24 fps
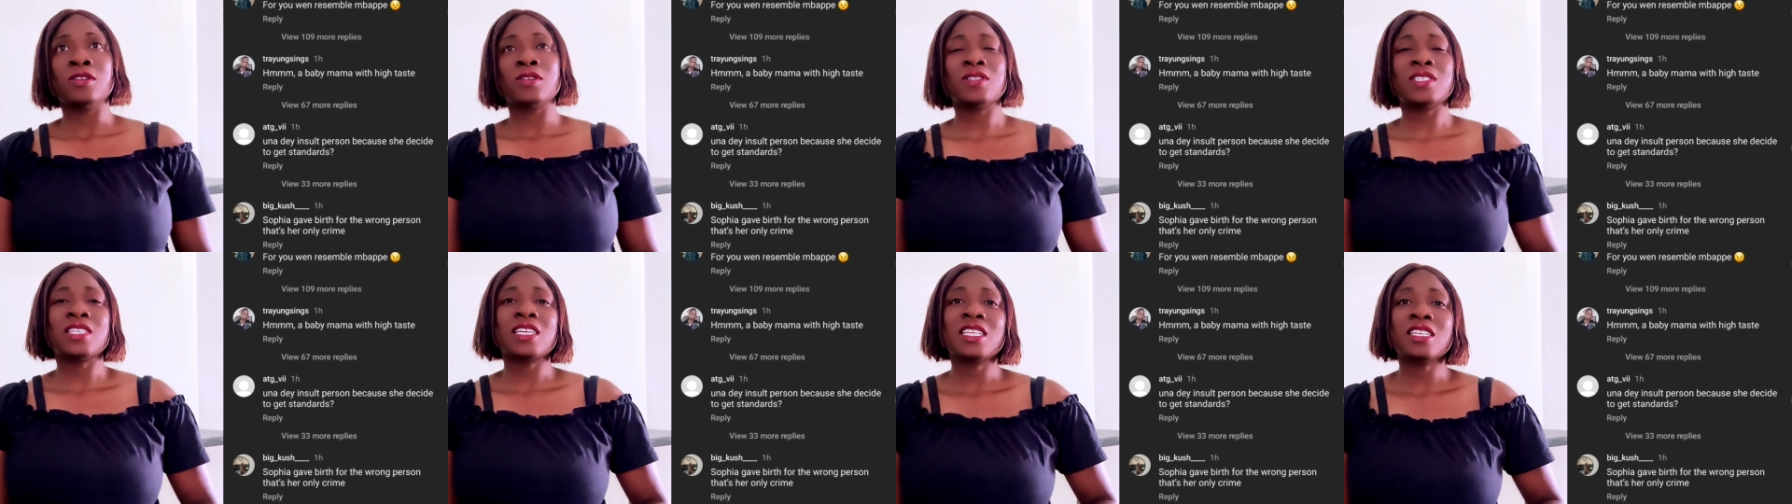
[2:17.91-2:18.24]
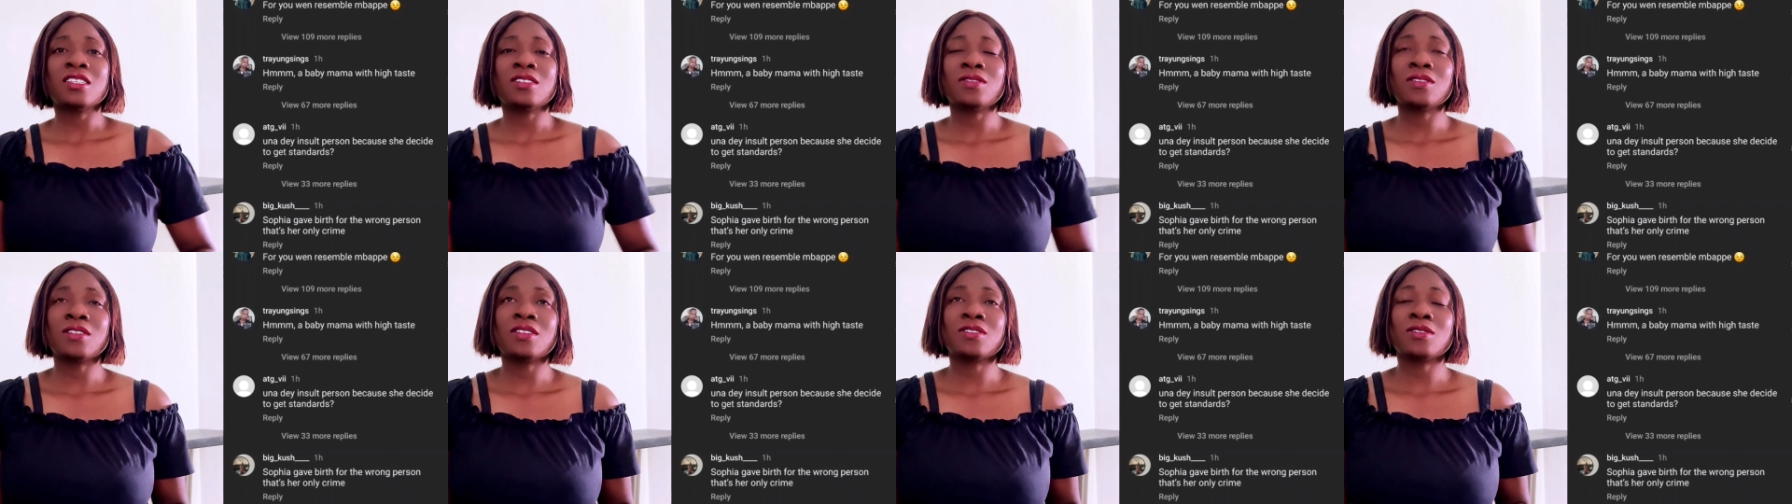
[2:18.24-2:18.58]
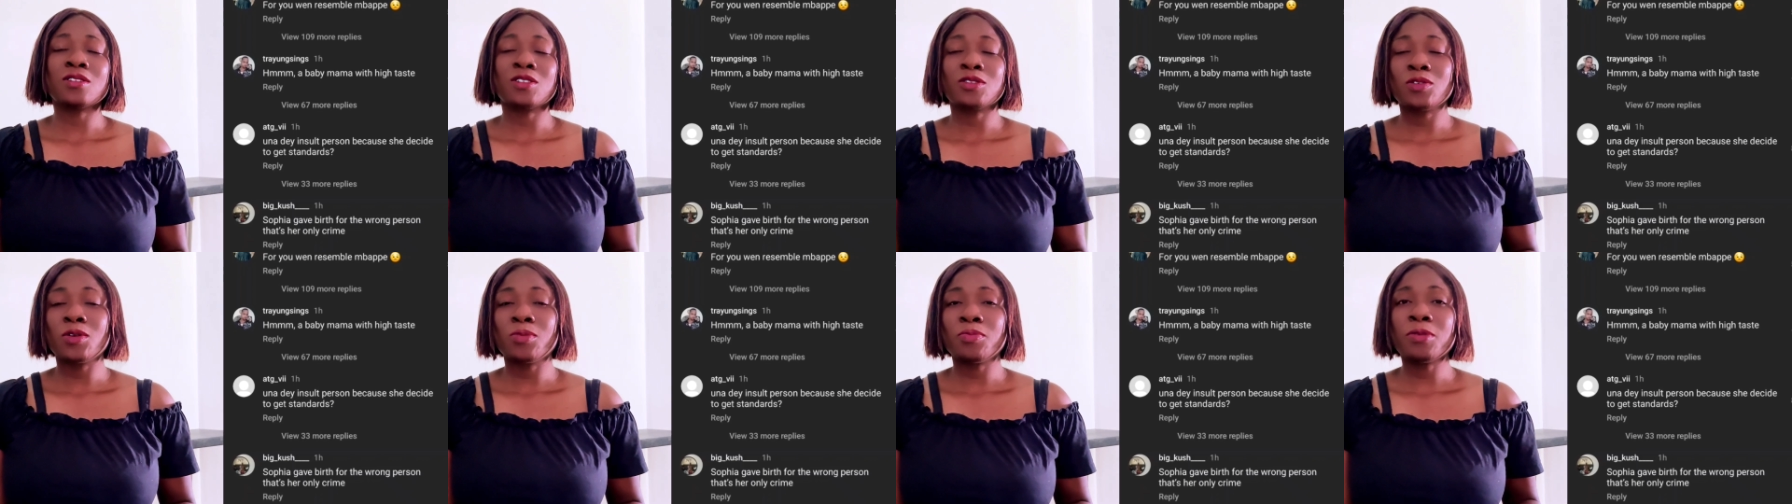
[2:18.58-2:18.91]
okay
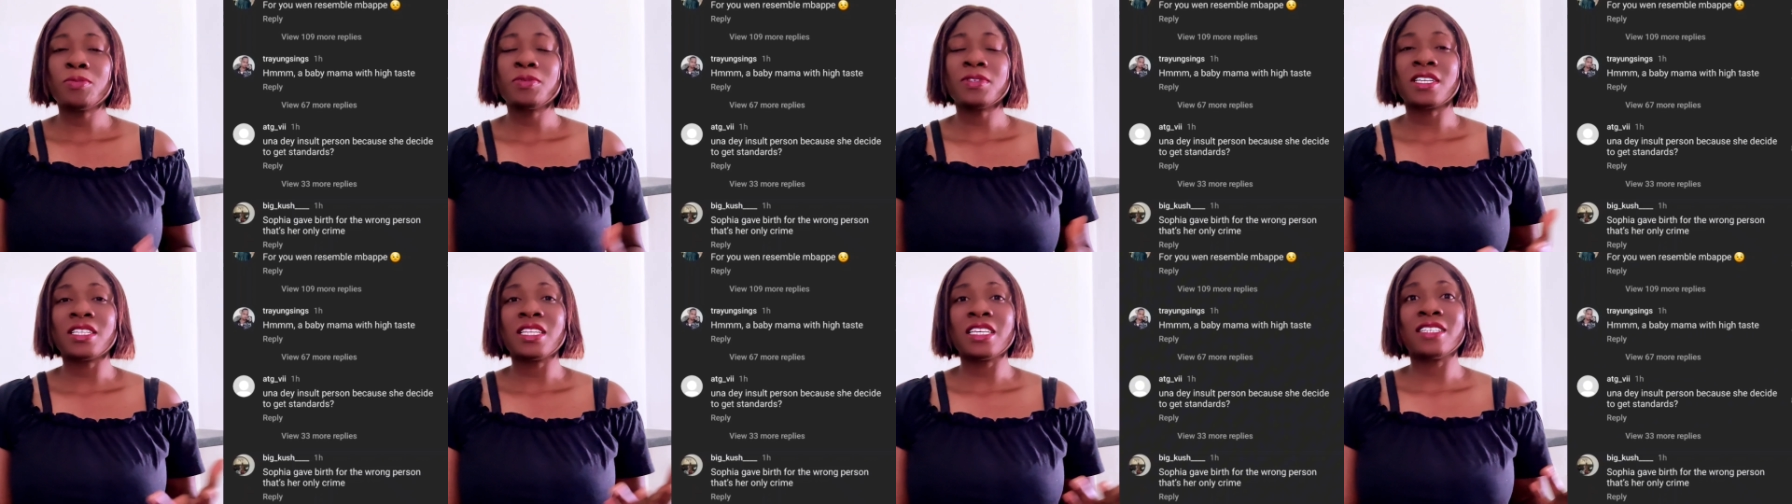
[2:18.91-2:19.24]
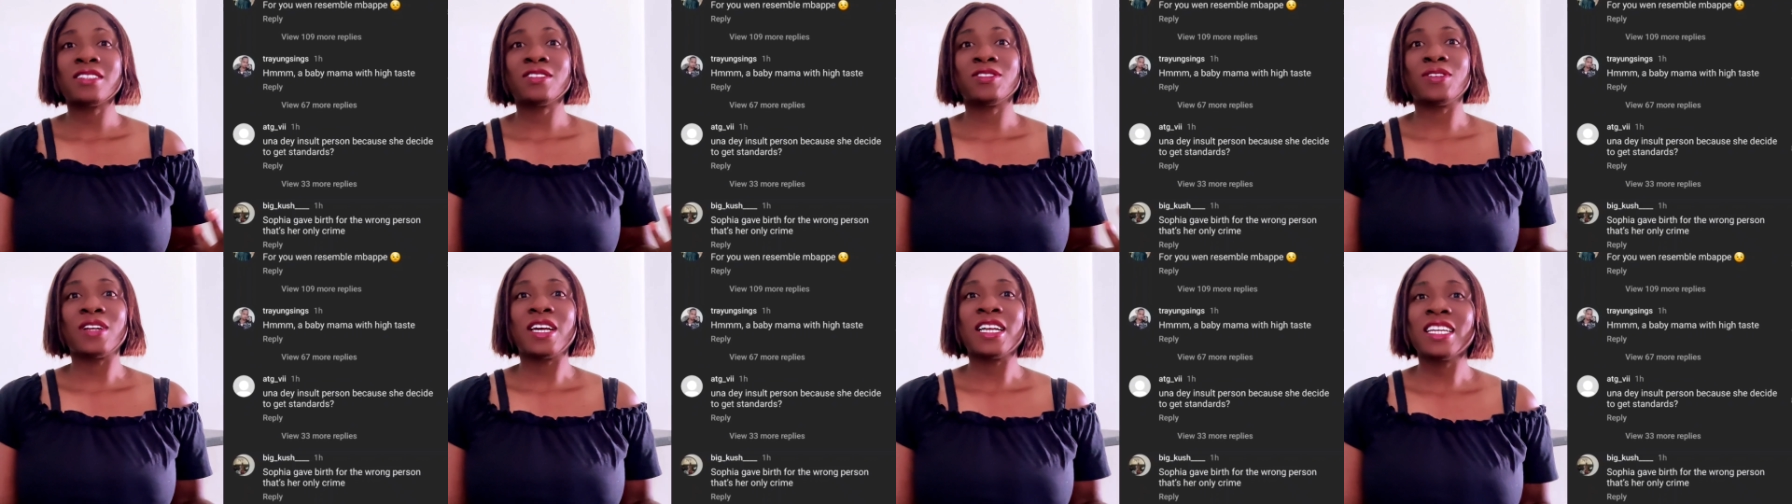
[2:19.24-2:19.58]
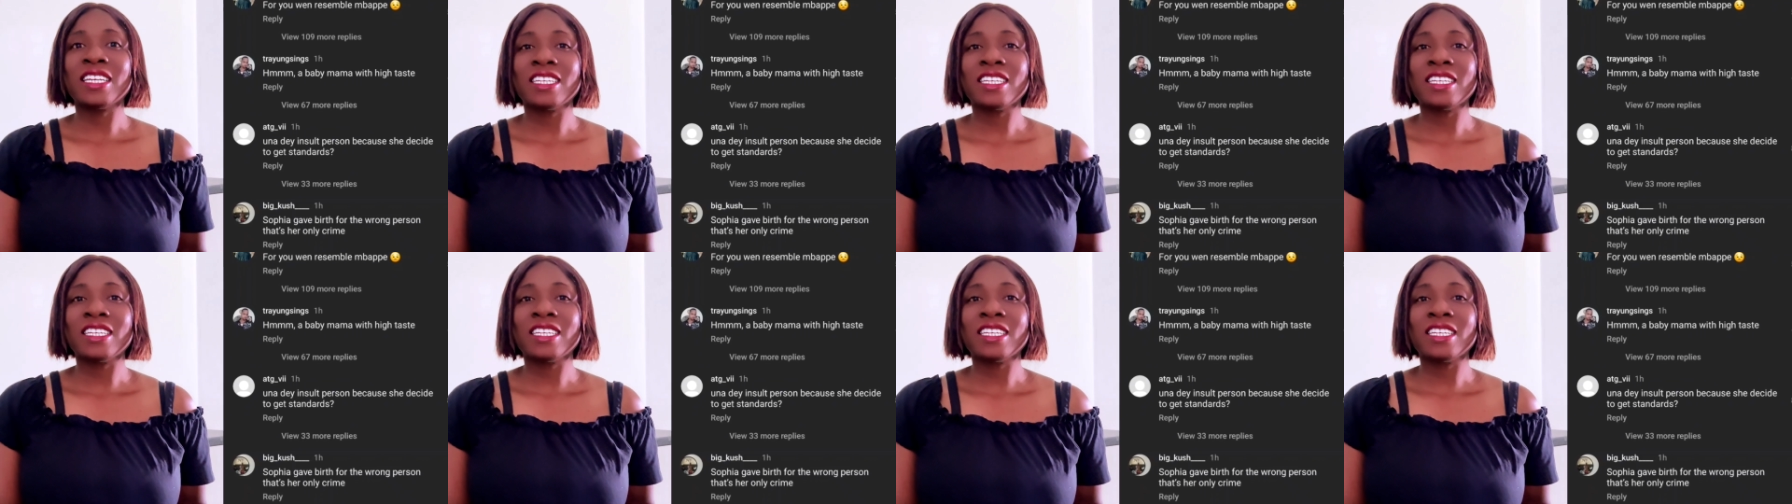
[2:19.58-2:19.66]
to avoid